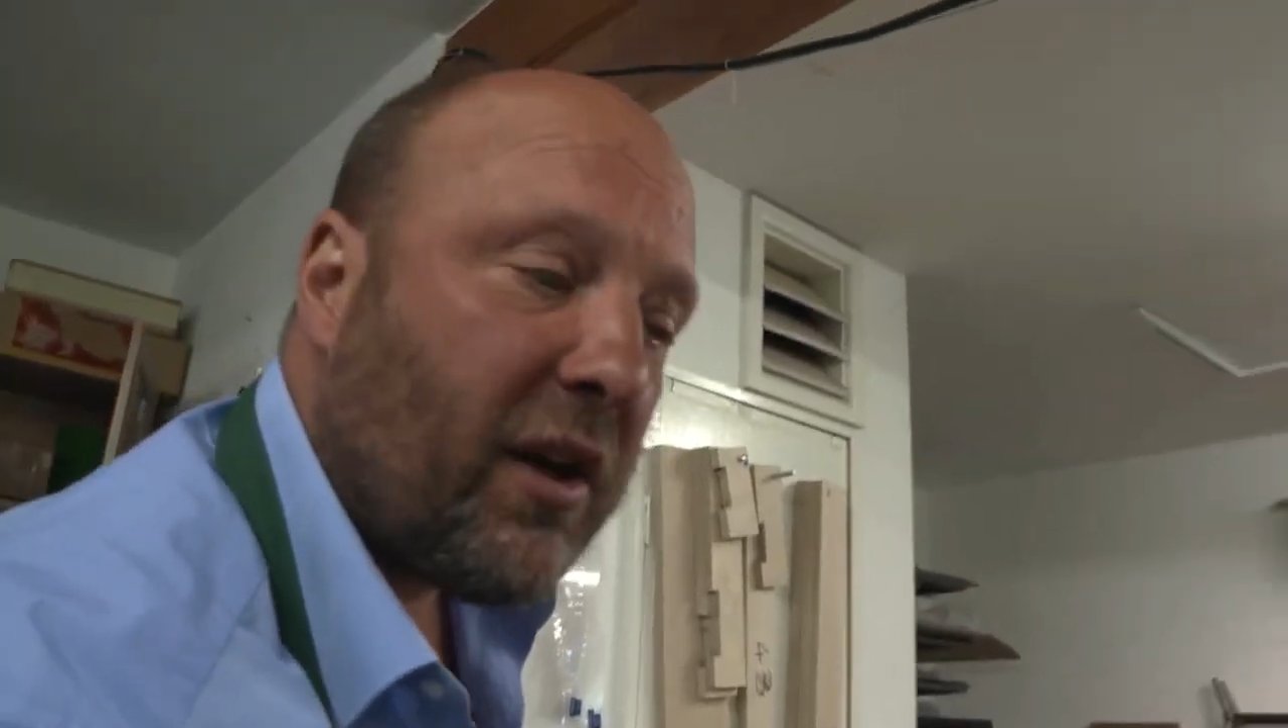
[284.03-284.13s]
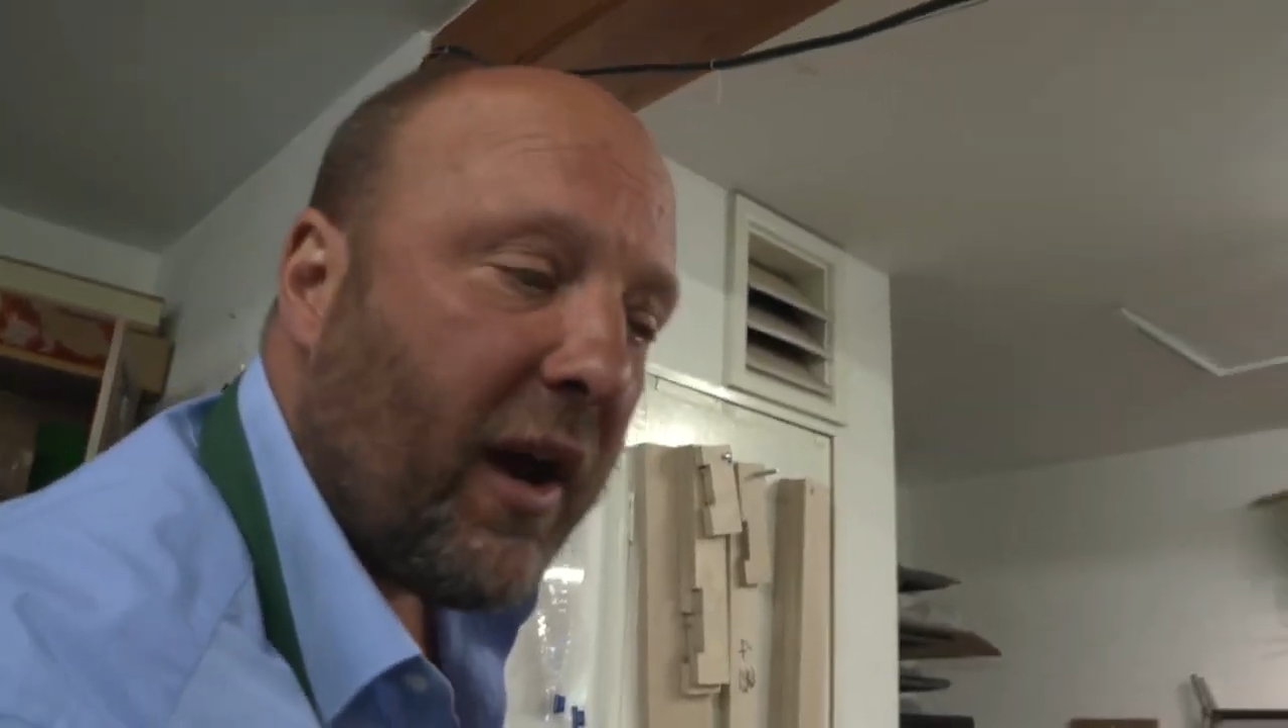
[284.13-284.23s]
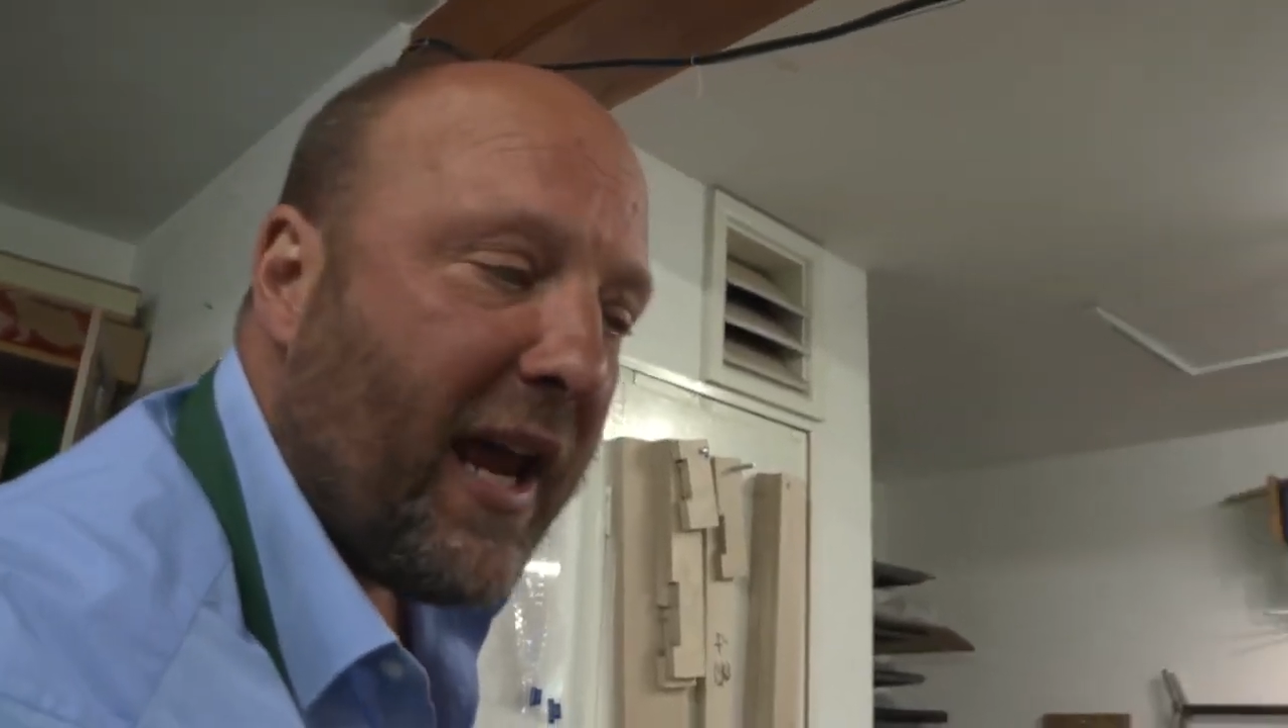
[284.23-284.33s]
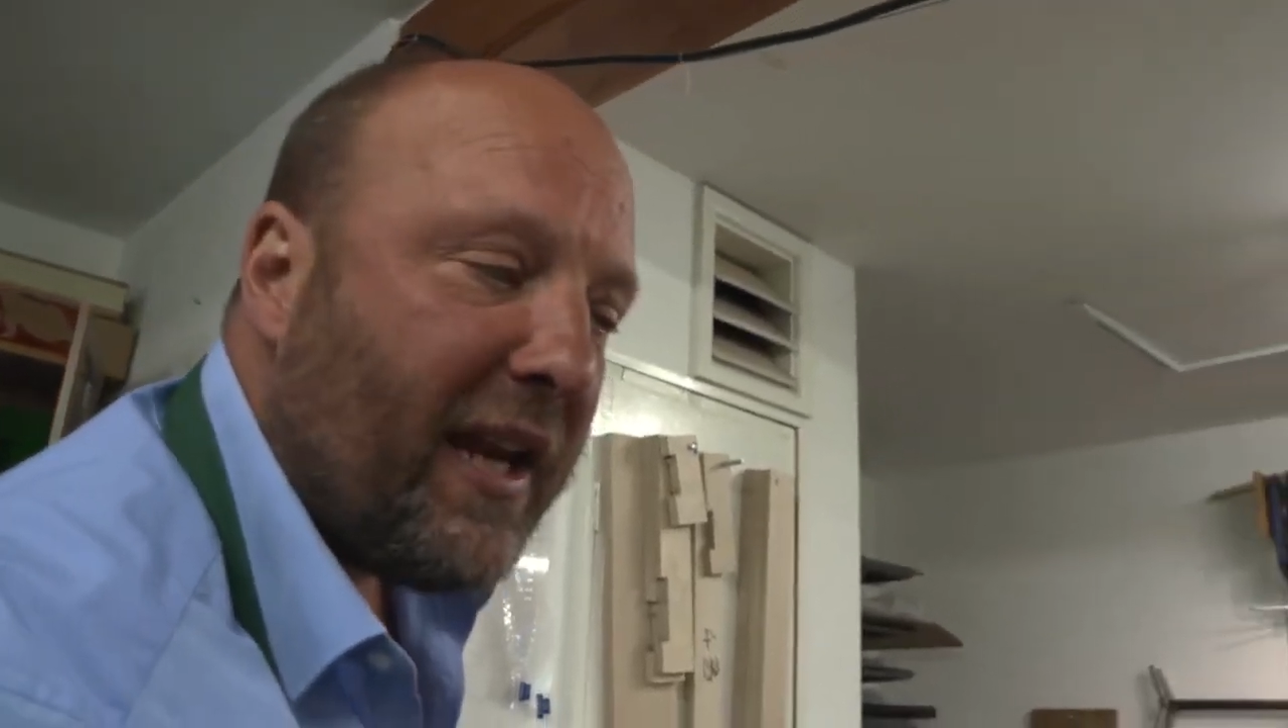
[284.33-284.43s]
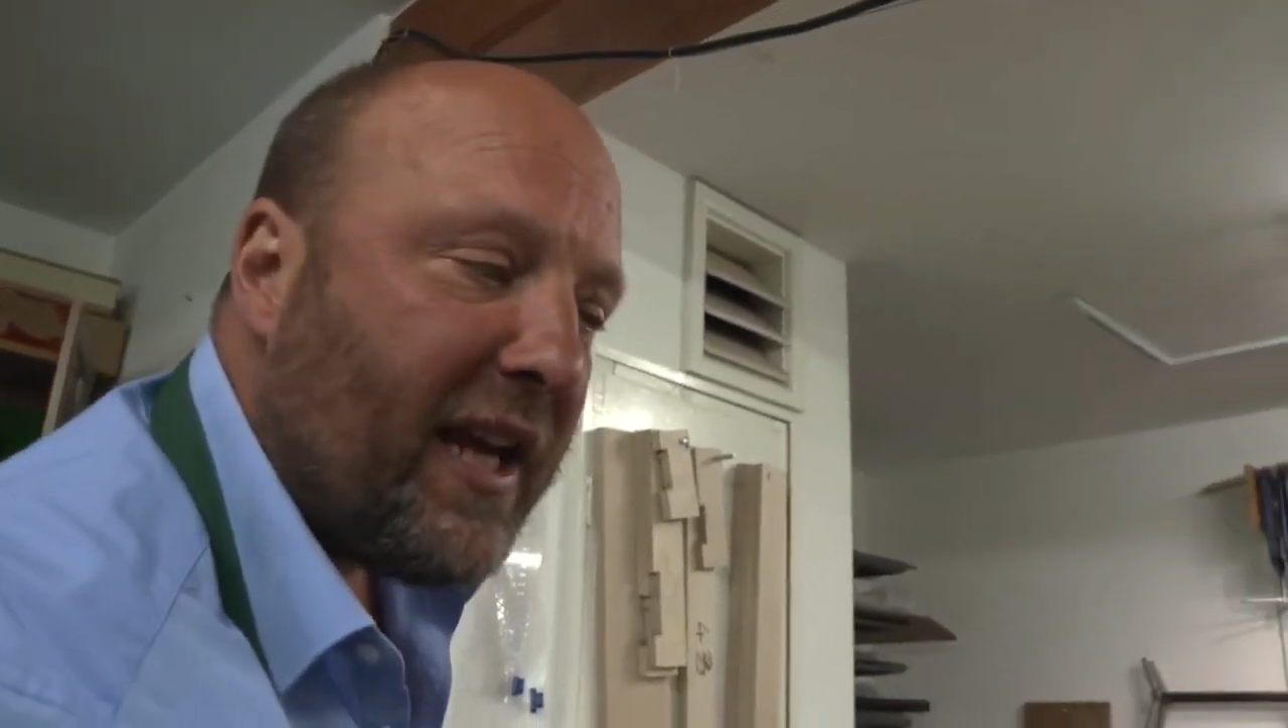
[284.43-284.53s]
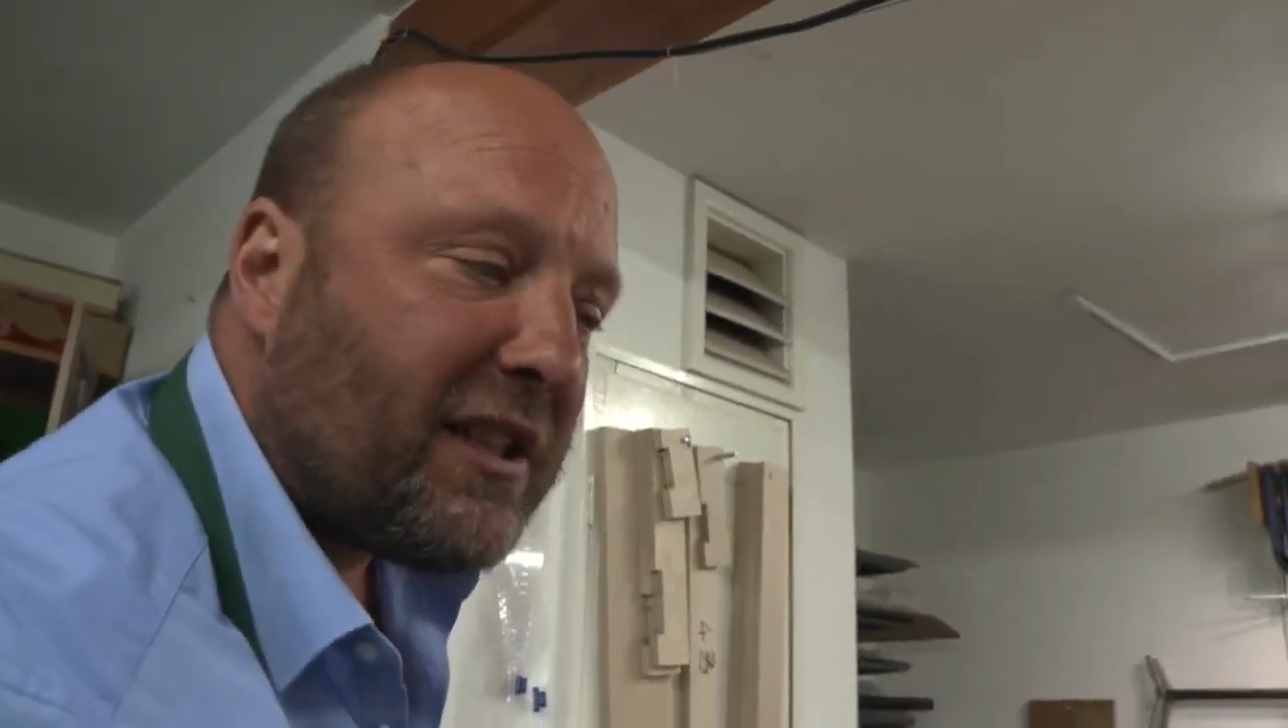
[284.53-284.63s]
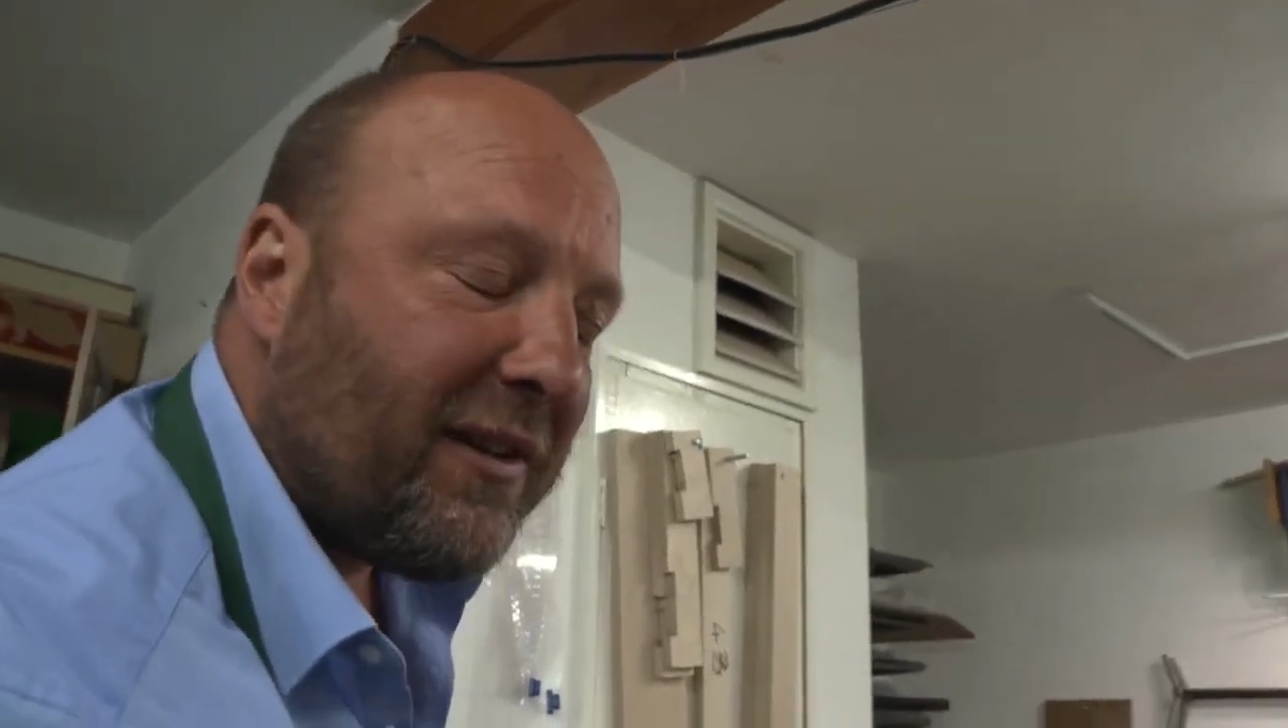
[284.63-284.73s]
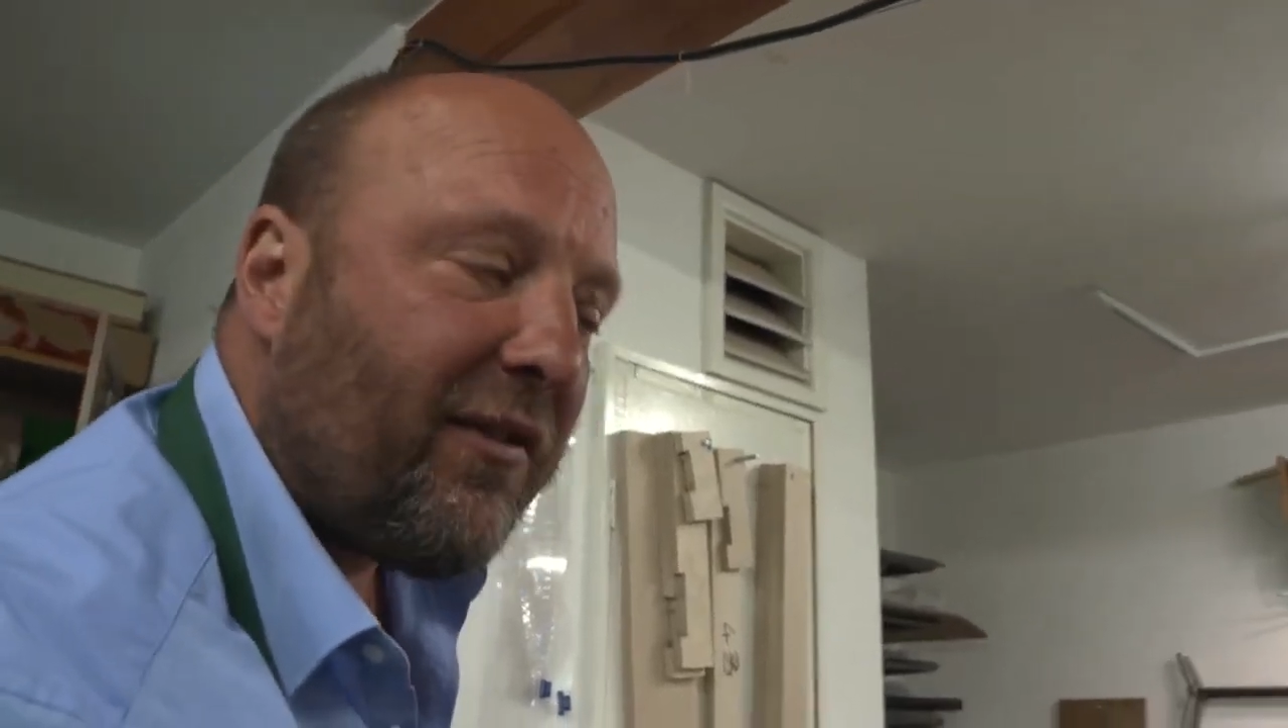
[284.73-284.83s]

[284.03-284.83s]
so it needs to be